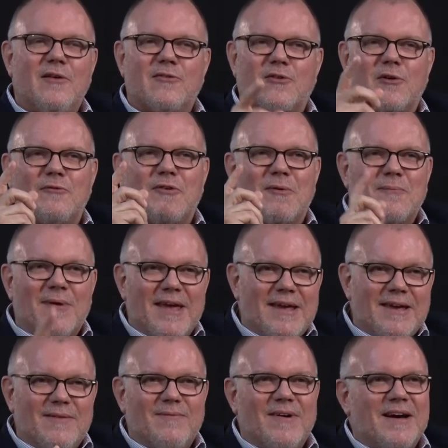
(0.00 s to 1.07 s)
So if you're
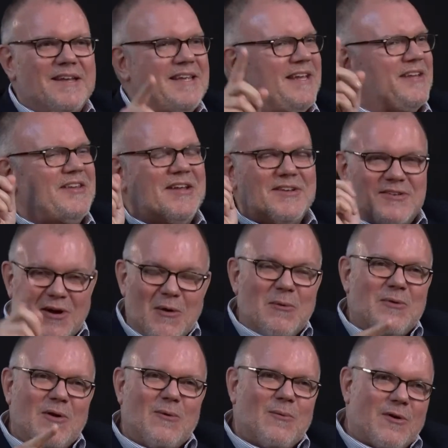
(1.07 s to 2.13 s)
making money and you
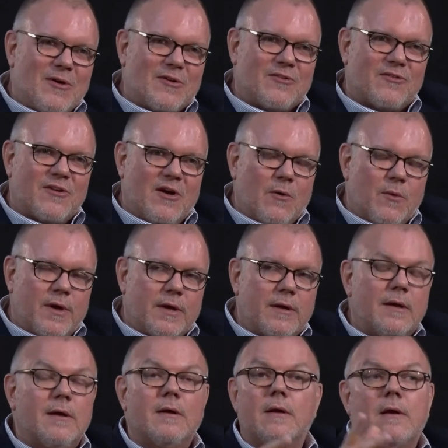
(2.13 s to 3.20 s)
don't know where it's going,